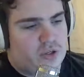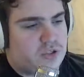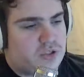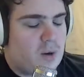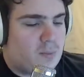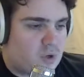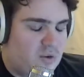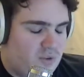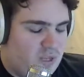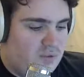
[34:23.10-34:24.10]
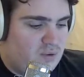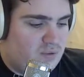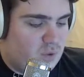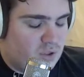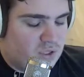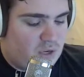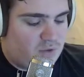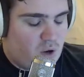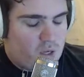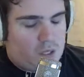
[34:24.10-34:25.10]
script, or even if you were just kind of
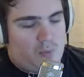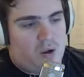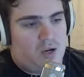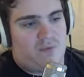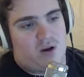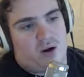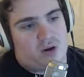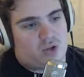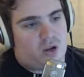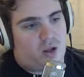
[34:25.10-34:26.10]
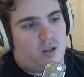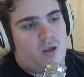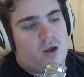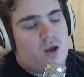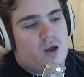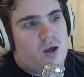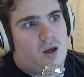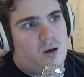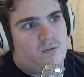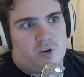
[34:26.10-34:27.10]
talking about invite rationale,
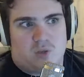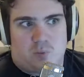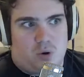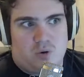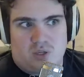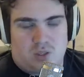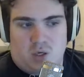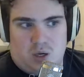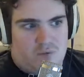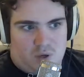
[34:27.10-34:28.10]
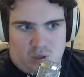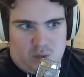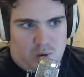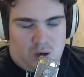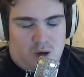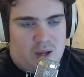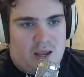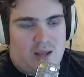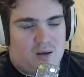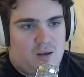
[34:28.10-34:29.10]
Virtus Pro did significantly better
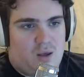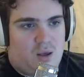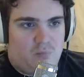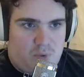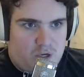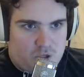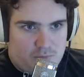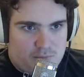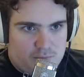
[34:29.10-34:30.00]
at Kiev Major.